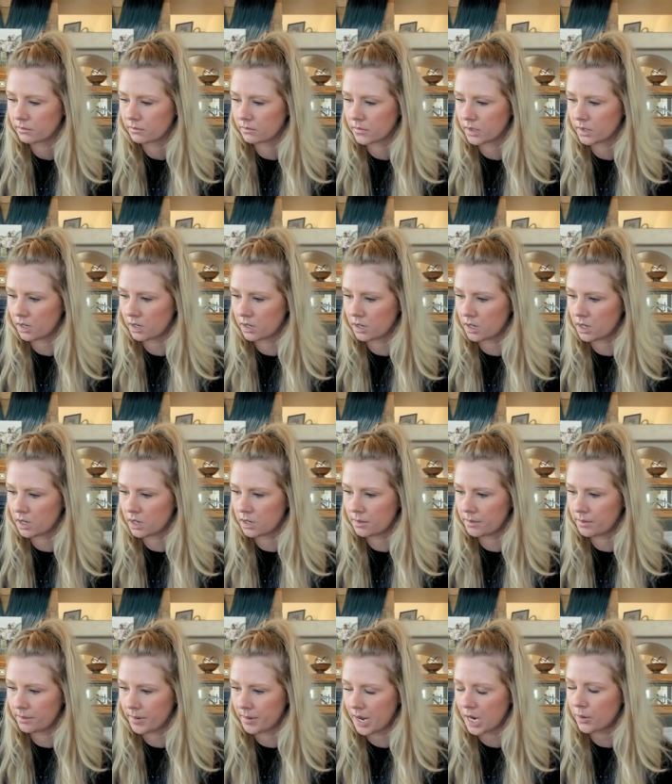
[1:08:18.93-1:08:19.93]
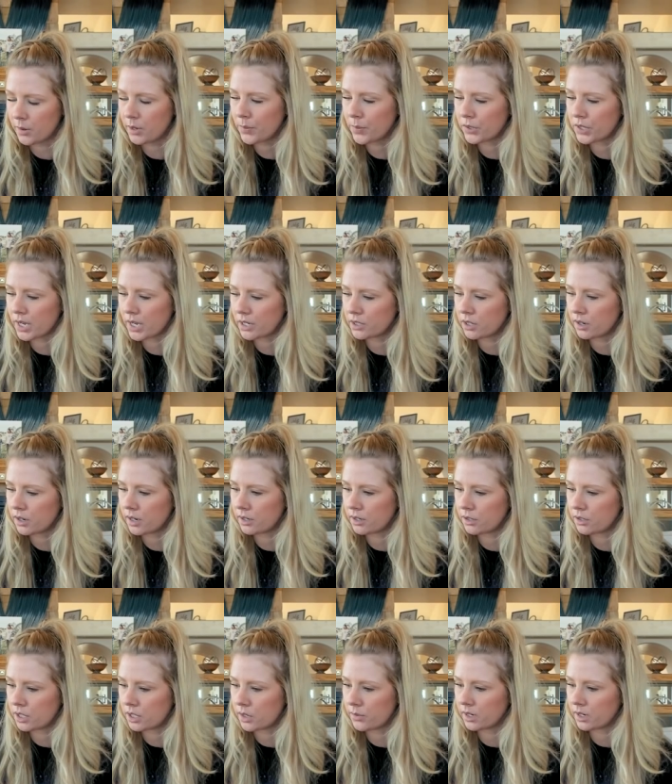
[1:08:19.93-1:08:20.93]
Um, how do we protect our
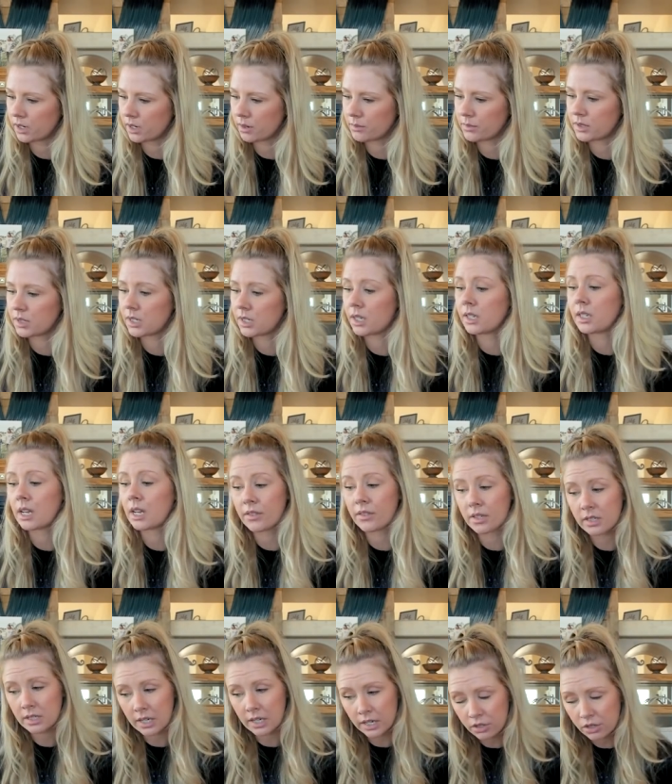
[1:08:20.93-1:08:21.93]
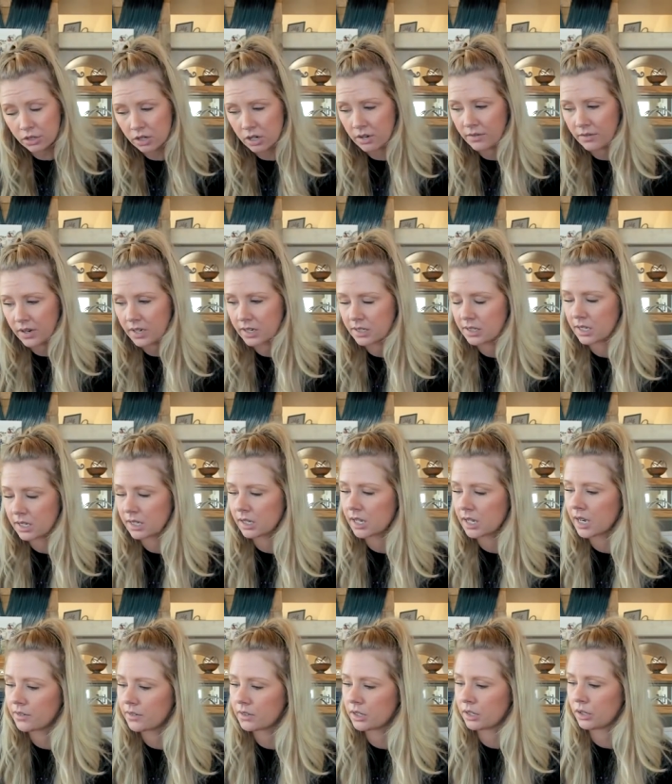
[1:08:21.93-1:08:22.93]
energy when it comes to the devastation of innocent
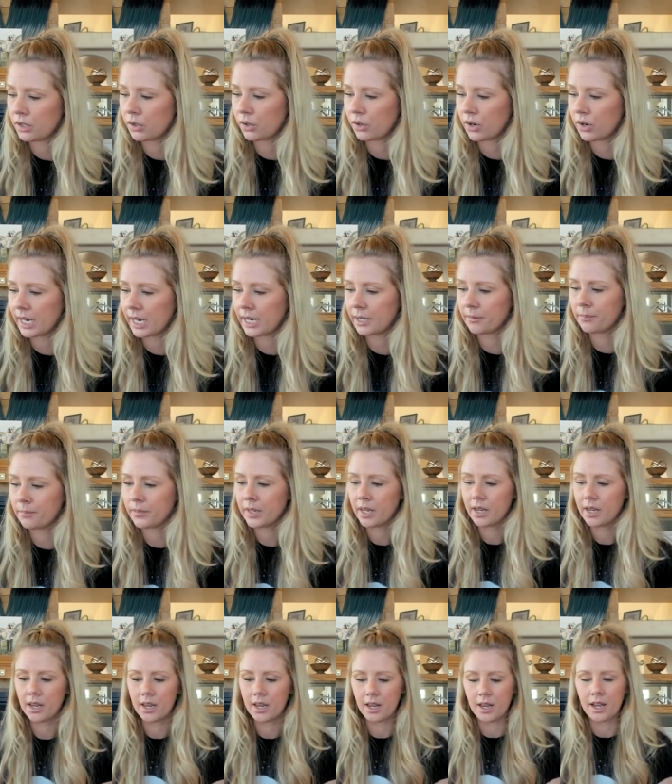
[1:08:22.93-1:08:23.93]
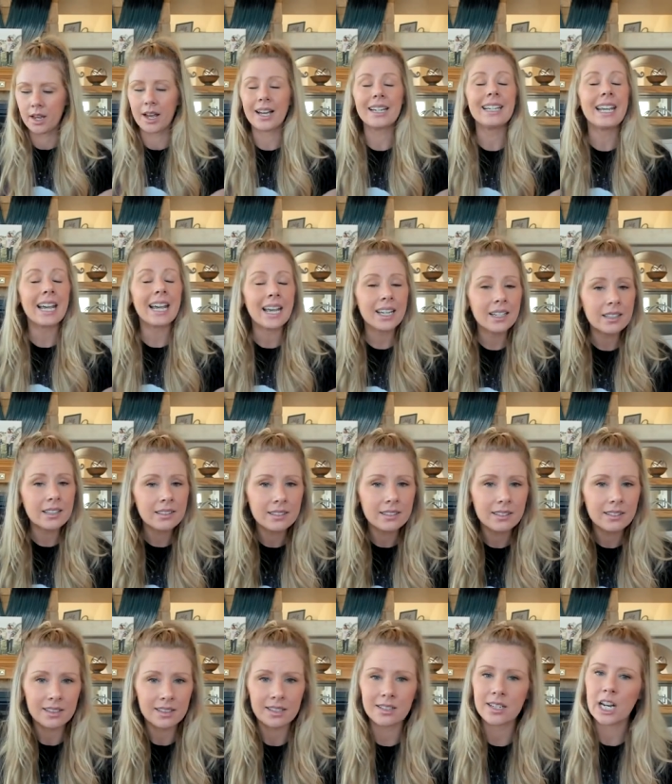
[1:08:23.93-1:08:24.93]
lives in Ukraine? Again,
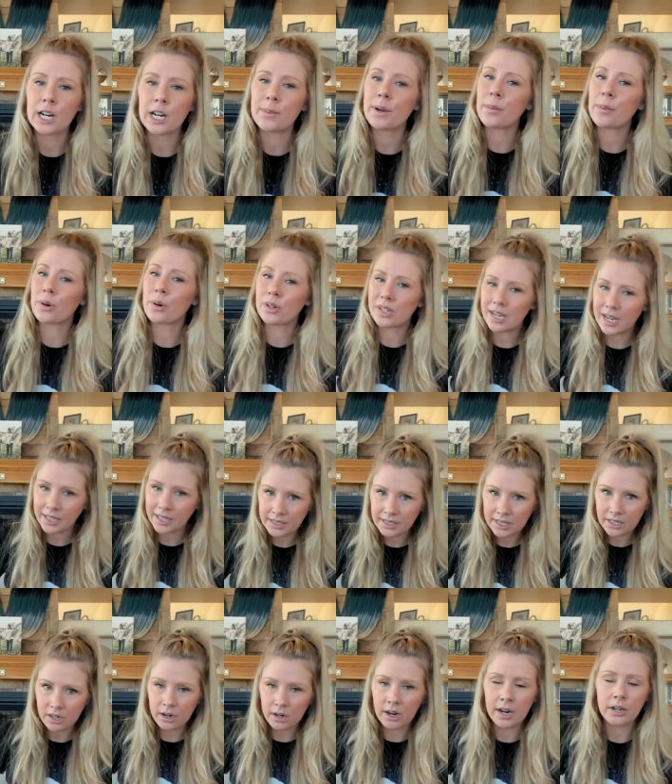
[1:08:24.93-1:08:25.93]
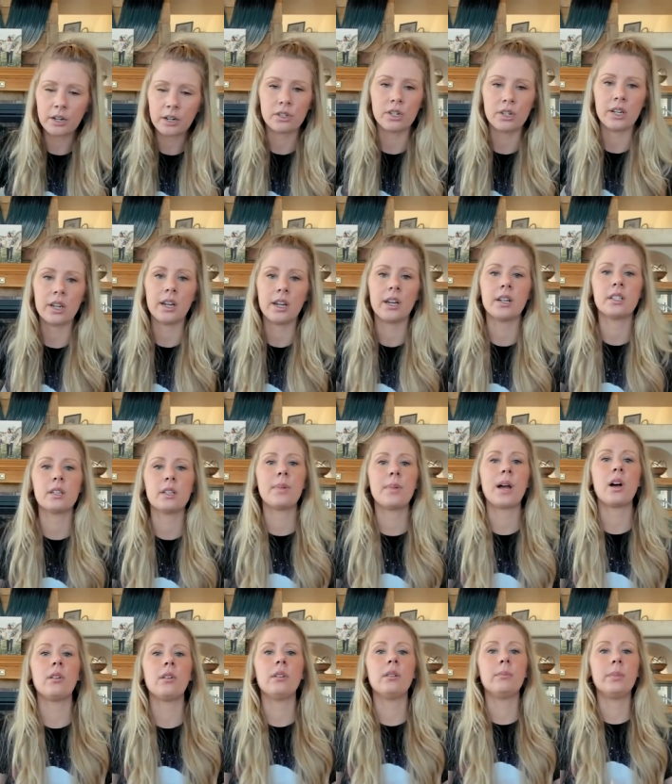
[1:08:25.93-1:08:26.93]
this is not about protecting our energy. It is
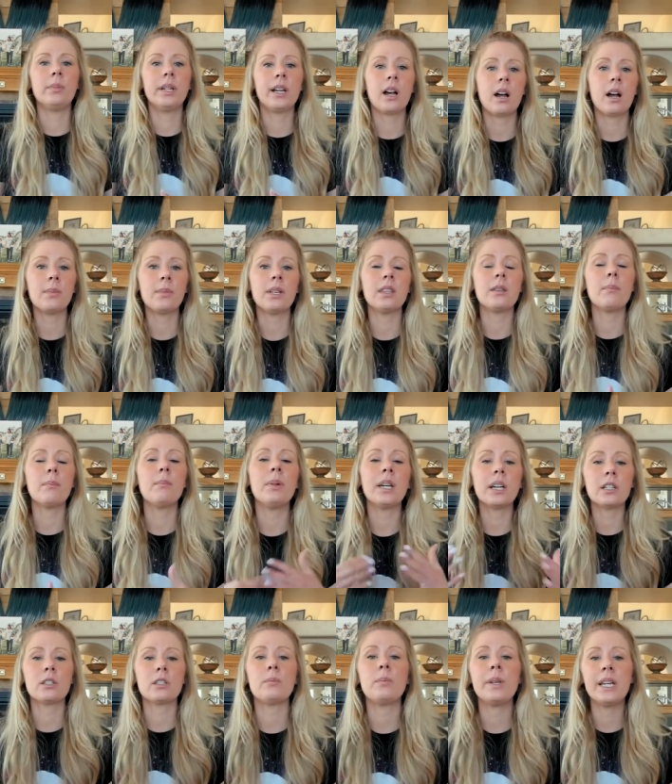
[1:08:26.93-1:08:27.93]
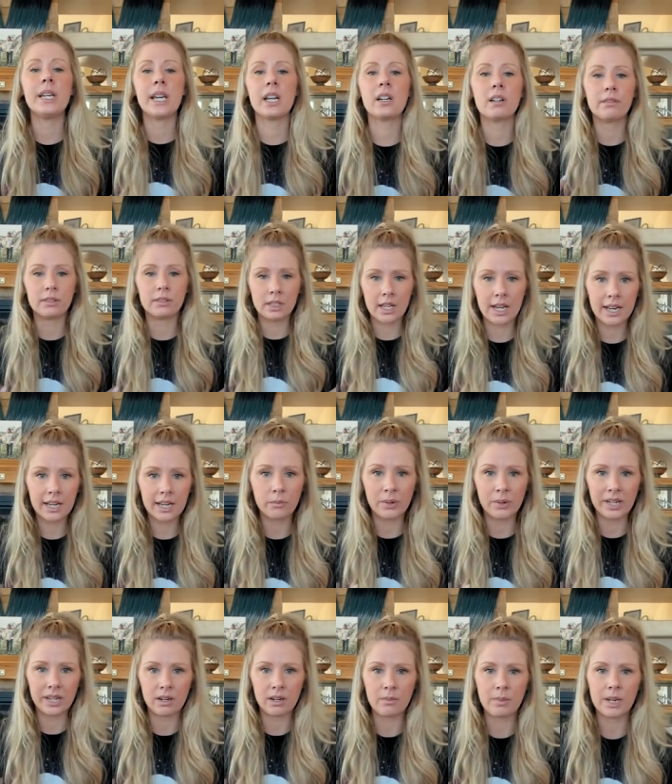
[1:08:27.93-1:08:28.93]
about becoming the biggest beacon of light we
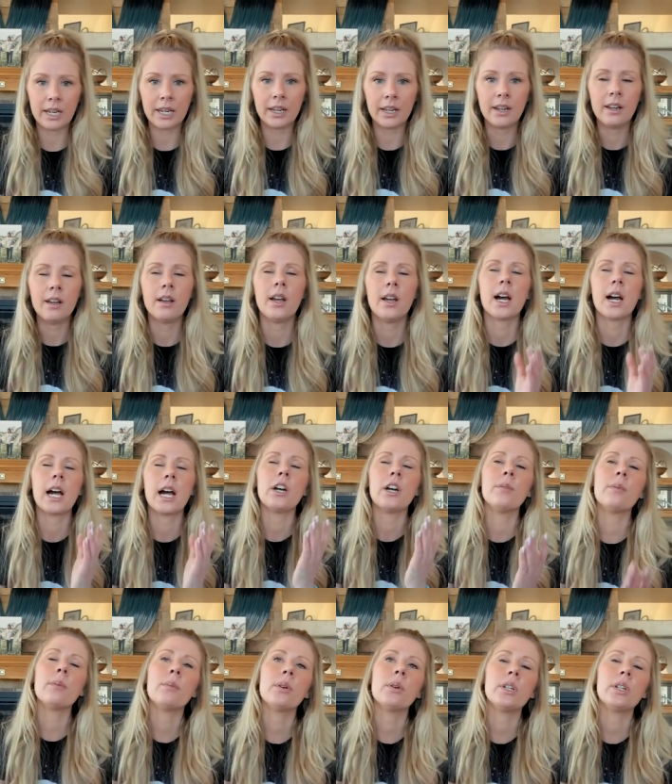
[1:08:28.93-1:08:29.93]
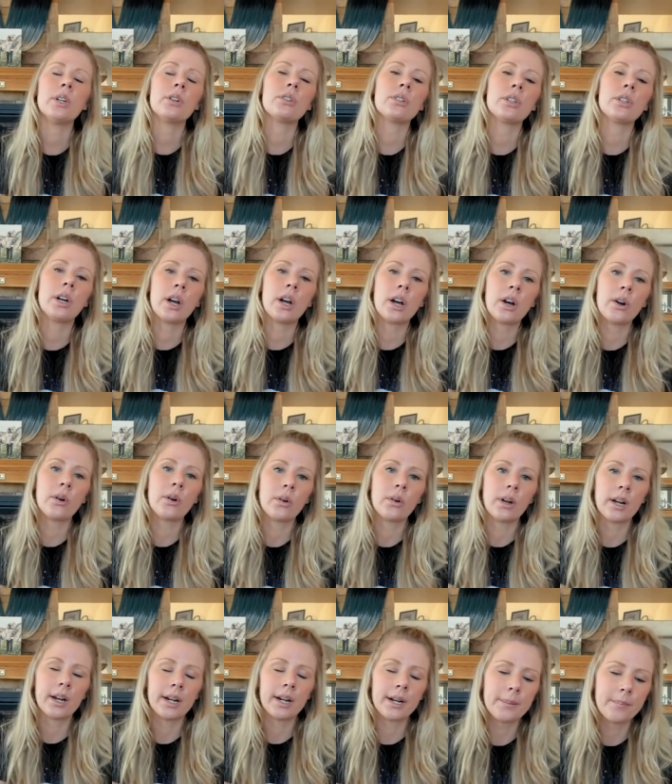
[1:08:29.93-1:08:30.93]
can be. I remember years ago
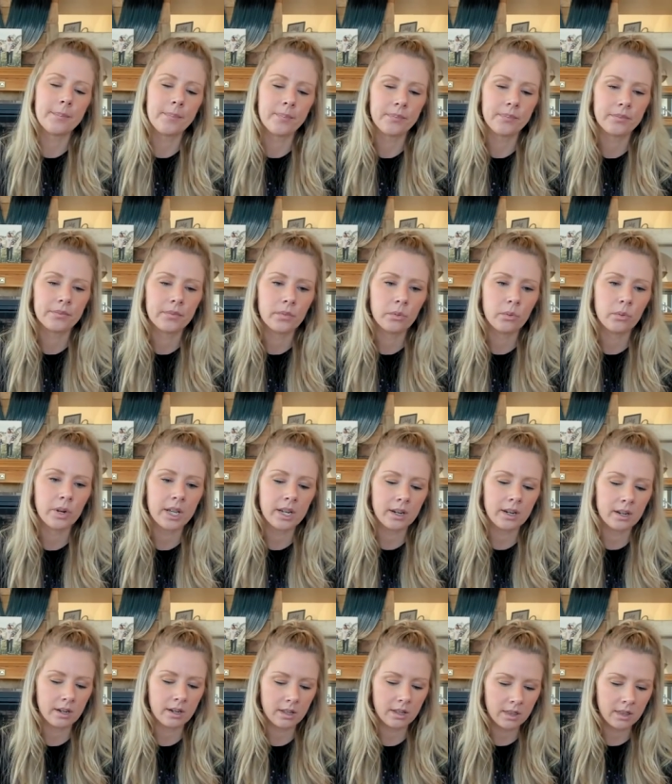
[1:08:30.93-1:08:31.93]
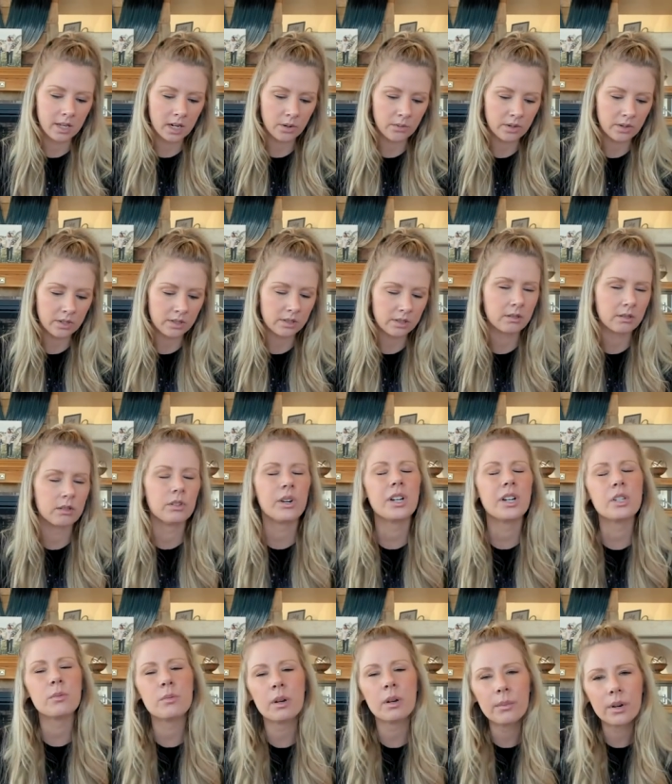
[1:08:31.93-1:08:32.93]
um, when there was, you
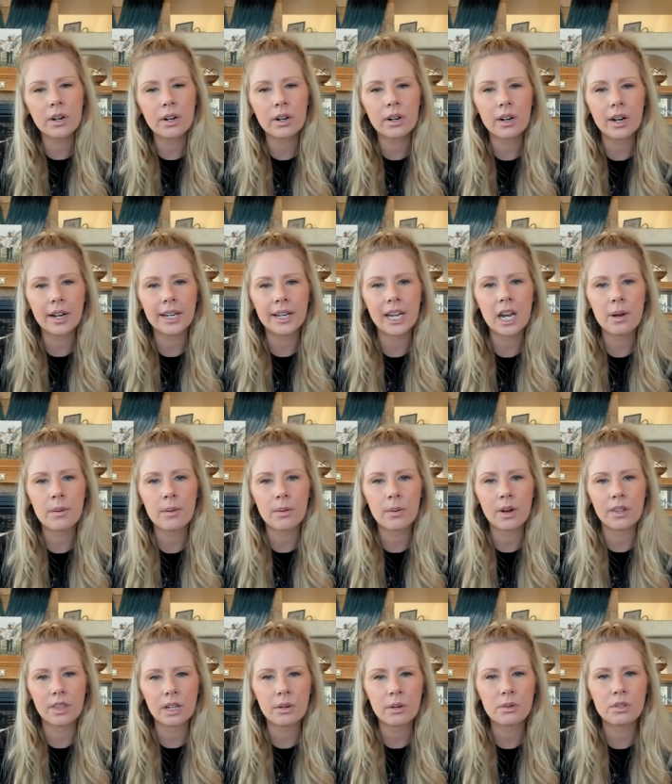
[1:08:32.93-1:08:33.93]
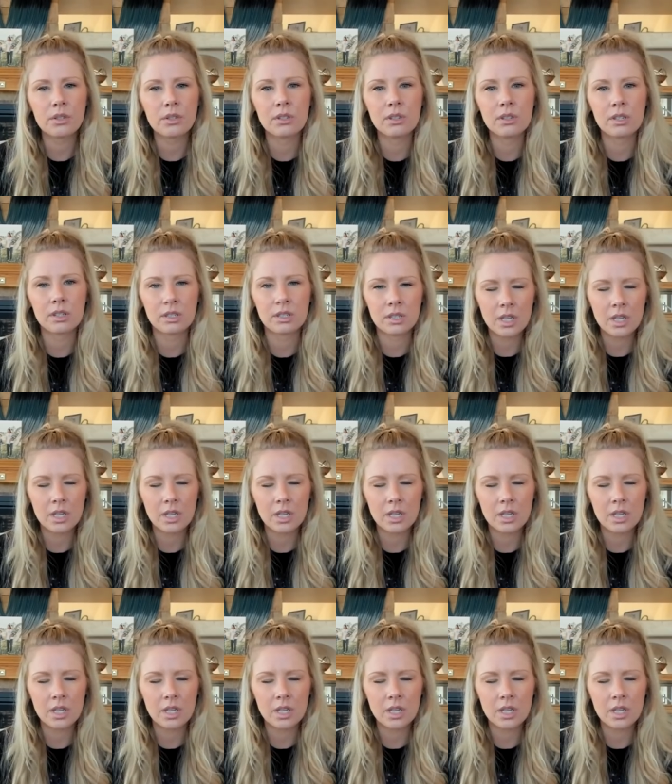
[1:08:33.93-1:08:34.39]
guys remember, I can't remember, I think it was the